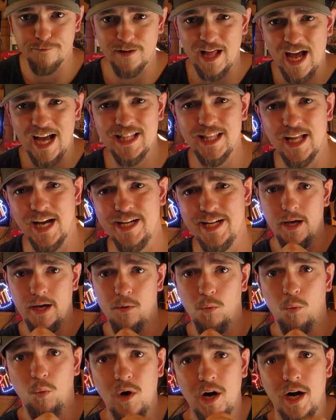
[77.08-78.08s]
fly lines
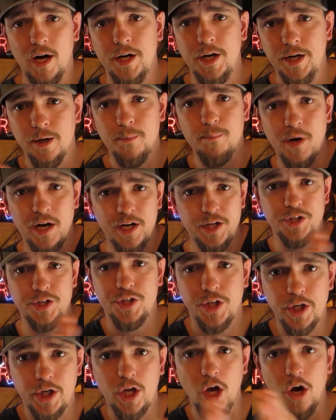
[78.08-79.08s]
and where your money
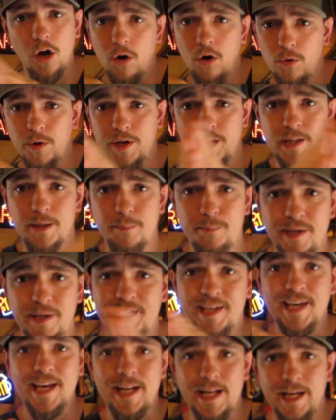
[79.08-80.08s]
should go in the
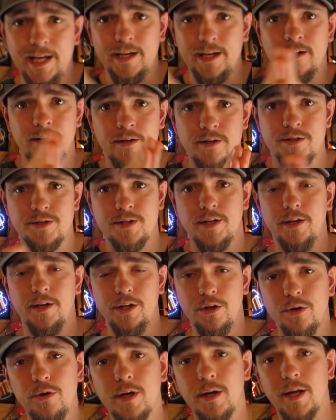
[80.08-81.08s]
beginning so that
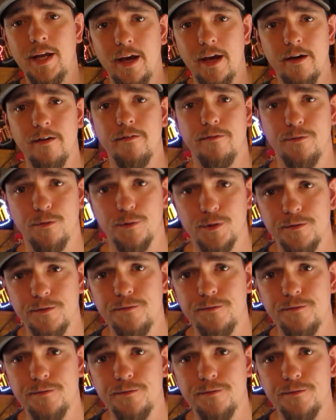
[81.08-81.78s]
you can get fully